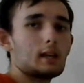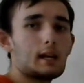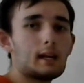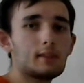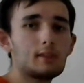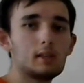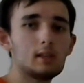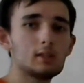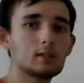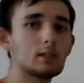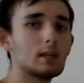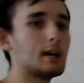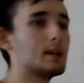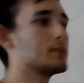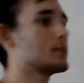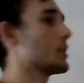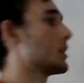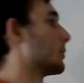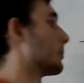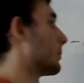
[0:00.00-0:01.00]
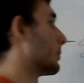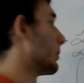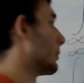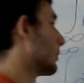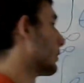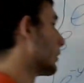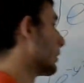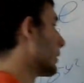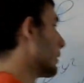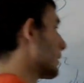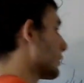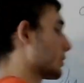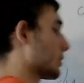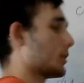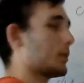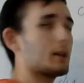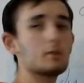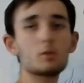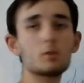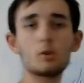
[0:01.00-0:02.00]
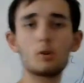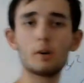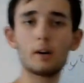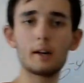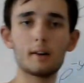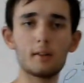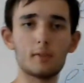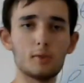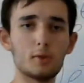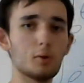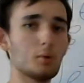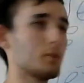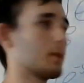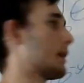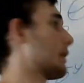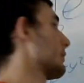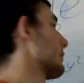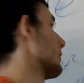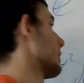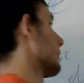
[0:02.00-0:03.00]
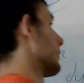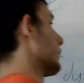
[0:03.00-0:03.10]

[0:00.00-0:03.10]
add these guys up. So let's go ahead and do that.